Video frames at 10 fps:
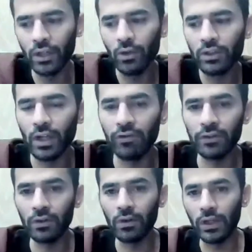think yourself
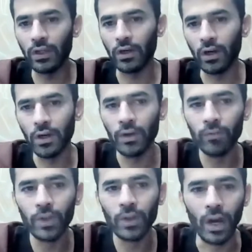as a leader
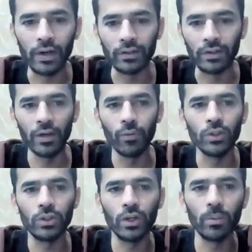and decide
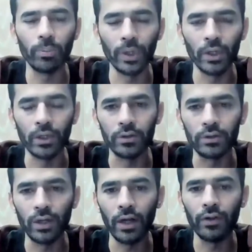what you're going to
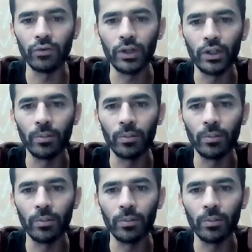build rather than worry